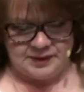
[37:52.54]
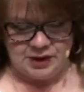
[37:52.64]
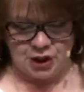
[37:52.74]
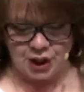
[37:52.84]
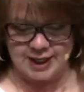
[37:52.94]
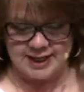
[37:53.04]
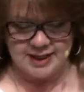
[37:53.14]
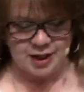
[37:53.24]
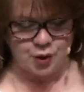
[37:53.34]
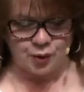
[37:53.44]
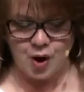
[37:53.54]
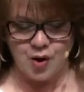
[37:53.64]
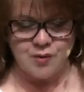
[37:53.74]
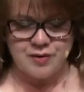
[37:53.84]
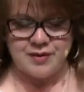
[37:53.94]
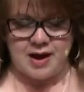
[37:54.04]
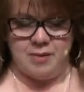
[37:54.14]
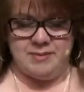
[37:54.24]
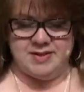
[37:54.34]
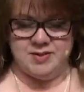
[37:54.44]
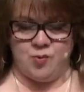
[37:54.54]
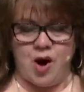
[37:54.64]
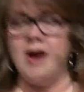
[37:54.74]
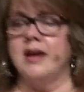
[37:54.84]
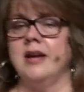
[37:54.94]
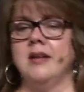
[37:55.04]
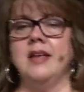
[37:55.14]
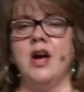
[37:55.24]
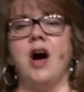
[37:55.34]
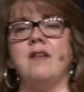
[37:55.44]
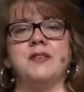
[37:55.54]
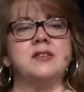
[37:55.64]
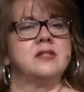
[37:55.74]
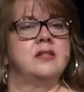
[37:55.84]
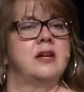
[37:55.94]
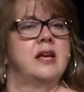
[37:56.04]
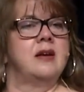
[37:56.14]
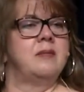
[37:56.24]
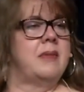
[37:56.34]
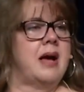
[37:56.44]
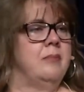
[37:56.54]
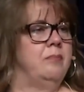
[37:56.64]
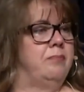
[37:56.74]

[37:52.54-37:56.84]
learning, and growth. I'll miss walking in the office looking at my